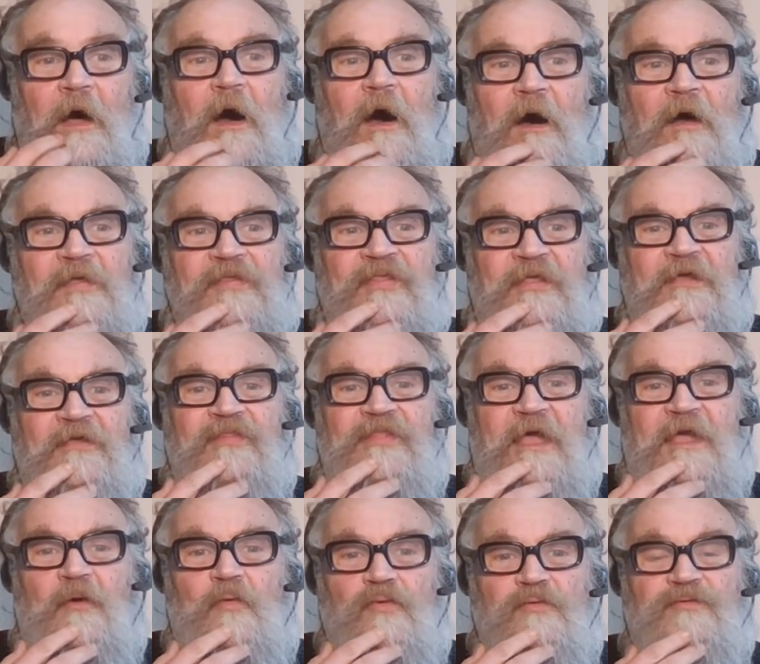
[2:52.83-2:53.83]
I think
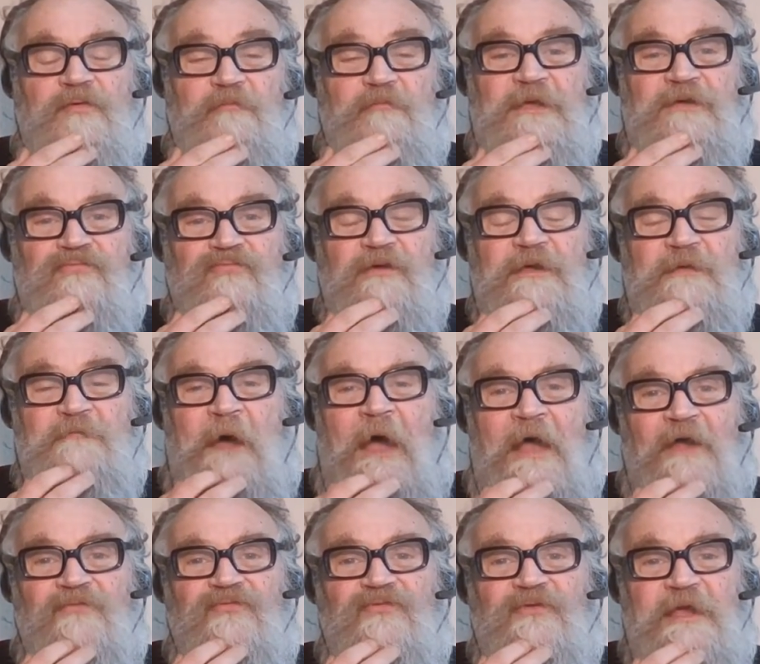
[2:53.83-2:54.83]
they ought to be
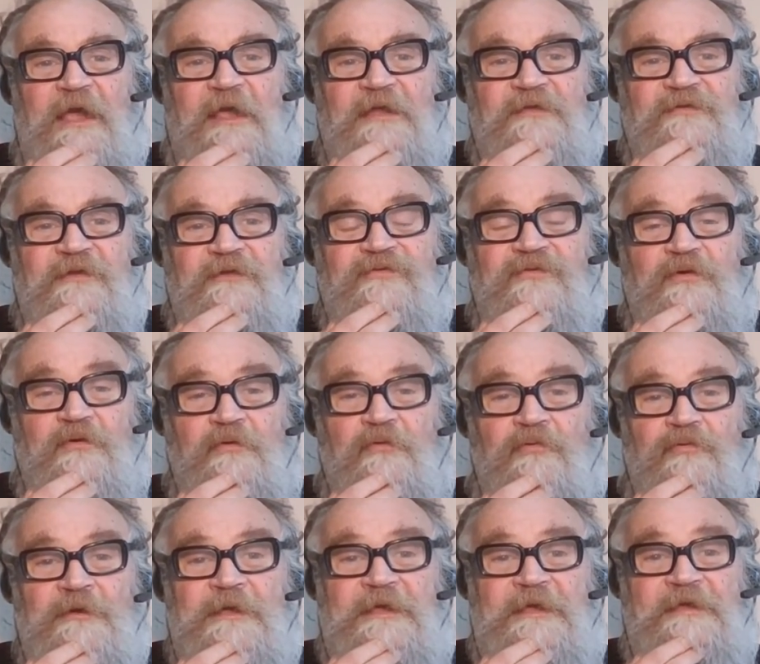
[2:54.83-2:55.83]
repatriated to
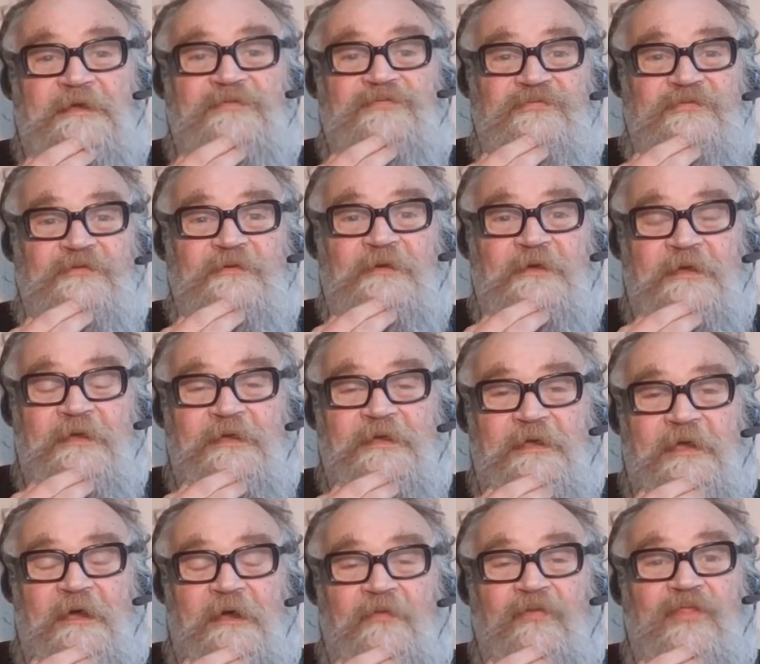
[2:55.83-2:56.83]
Greece.
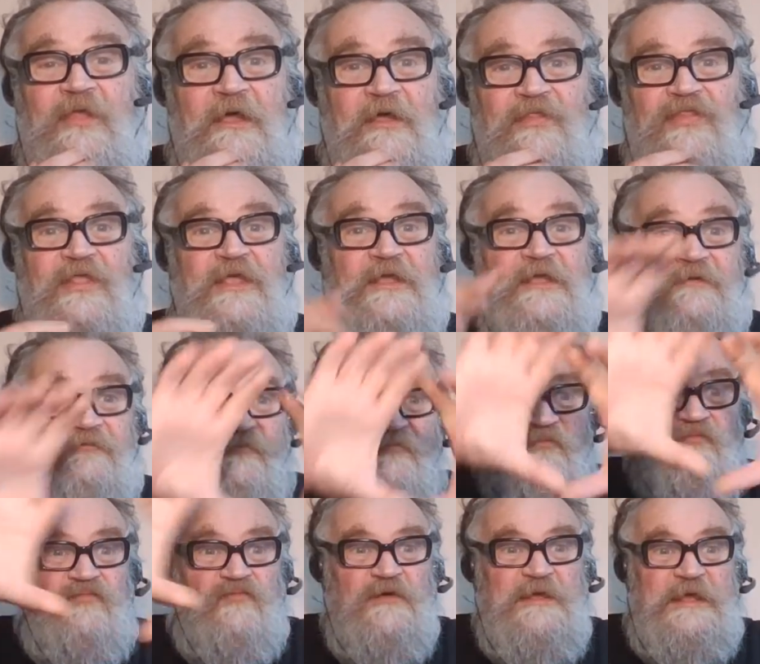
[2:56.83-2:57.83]
Yeah, they're the
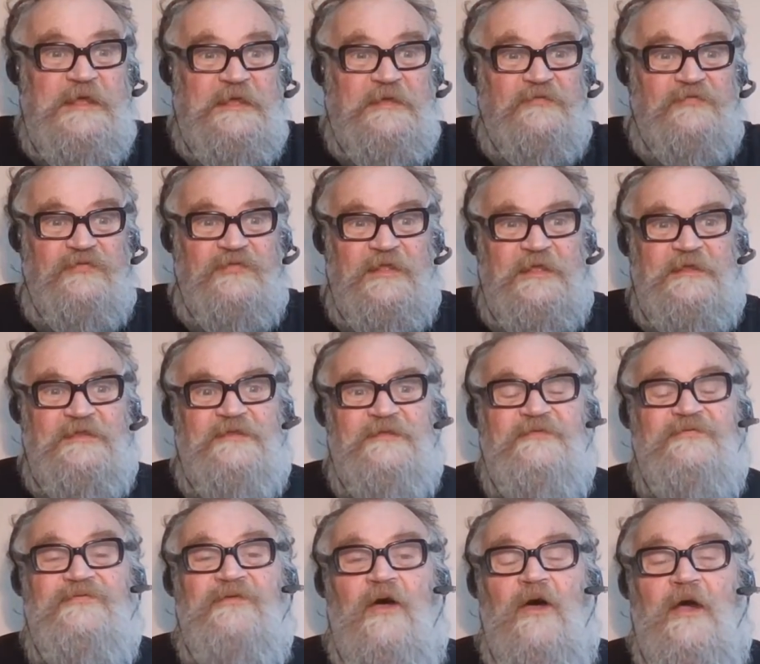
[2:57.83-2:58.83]
frieze, the
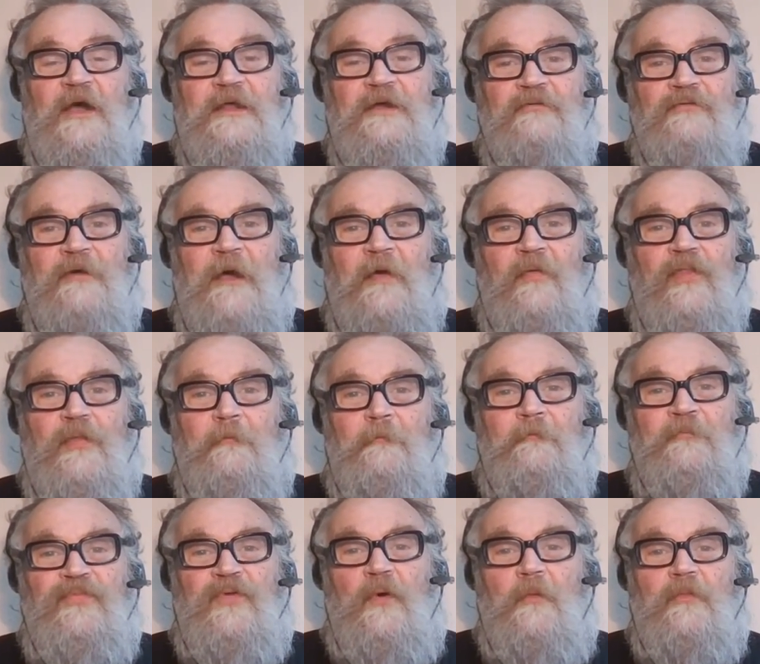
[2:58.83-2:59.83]
design around the
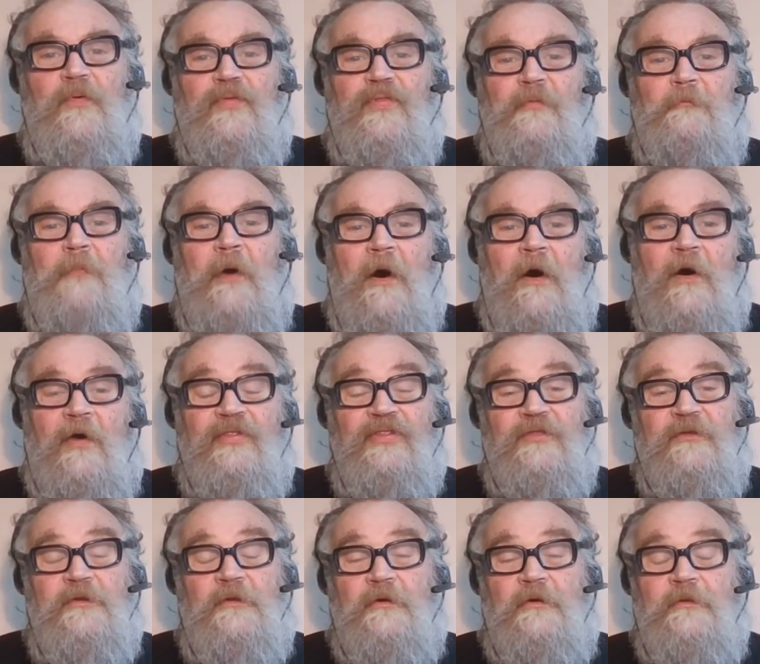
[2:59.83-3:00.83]
top of the
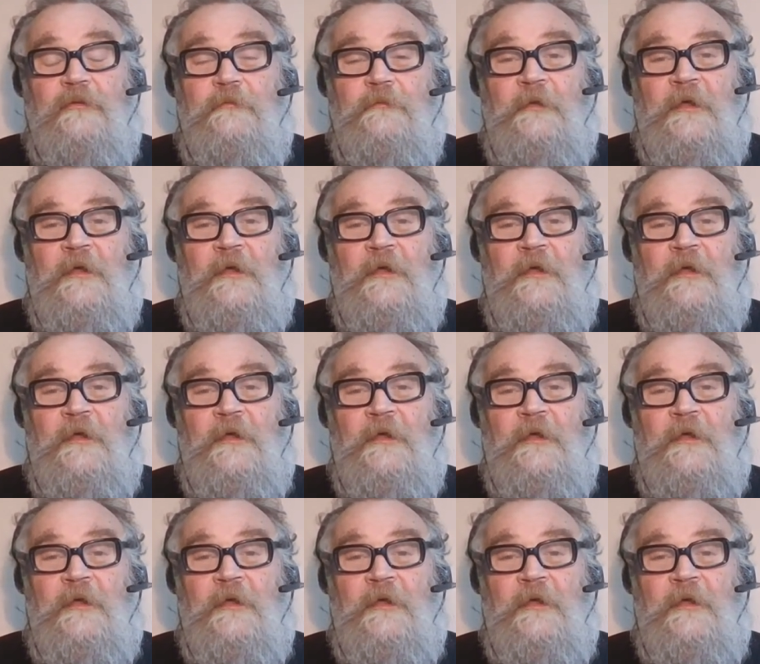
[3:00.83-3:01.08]
Parthenon.